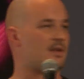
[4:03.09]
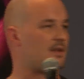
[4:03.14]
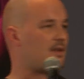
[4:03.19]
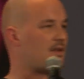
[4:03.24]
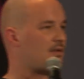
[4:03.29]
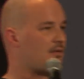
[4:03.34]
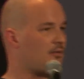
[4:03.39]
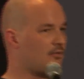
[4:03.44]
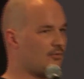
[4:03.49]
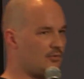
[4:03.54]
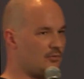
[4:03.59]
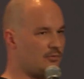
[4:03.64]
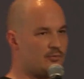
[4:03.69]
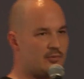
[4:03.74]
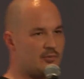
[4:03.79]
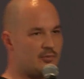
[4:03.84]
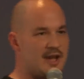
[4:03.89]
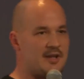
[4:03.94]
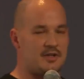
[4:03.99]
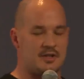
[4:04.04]
these two
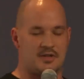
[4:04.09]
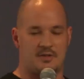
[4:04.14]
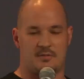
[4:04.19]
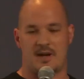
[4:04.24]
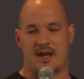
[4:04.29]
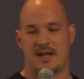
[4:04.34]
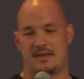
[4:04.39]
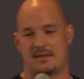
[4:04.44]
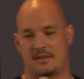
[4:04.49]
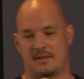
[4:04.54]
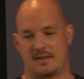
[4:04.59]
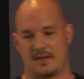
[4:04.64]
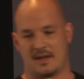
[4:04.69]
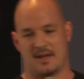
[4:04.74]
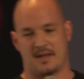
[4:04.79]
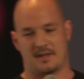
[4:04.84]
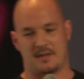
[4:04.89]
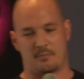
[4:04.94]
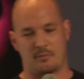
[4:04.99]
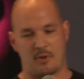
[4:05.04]
branches, right?
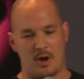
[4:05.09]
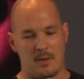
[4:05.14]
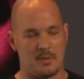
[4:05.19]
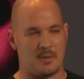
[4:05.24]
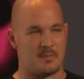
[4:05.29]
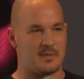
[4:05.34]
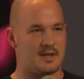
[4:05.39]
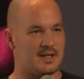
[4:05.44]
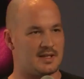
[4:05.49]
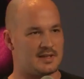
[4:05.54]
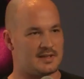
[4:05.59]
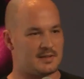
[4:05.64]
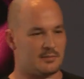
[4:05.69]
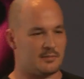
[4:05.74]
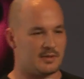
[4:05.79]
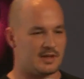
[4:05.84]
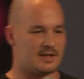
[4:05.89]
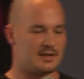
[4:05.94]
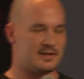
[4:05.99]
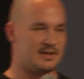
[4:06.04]
The problem
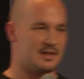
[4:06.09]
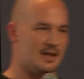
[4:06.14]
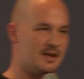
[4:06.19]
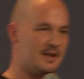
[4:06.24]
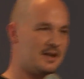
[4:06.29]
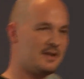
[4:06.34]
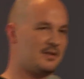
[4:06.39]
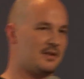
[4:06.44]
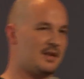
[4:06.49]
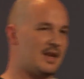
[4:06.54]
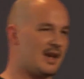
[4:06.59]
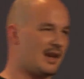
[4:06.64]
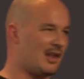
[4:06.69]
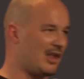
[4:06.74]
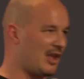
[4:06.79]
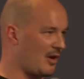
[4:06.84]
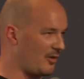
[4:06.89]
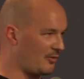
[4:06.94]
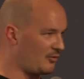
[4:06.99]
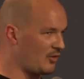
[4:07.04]
is we're starting to get a
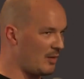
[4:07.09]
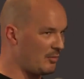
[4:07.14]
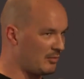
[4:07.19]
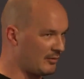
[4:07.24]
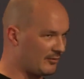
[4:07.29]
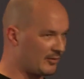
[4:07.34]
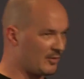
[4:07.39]
lot of trouble